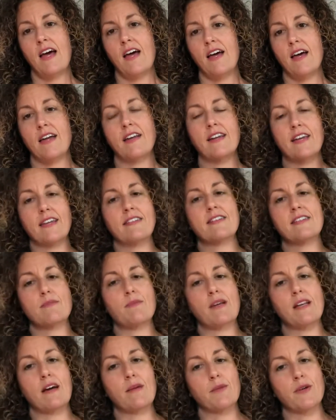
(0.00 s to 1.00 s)
And again, this
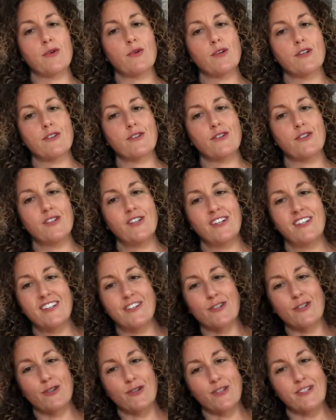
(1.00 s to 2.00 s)
may not be ordinal
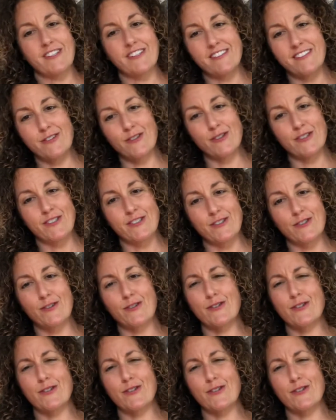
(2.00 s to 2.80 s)
or ordered.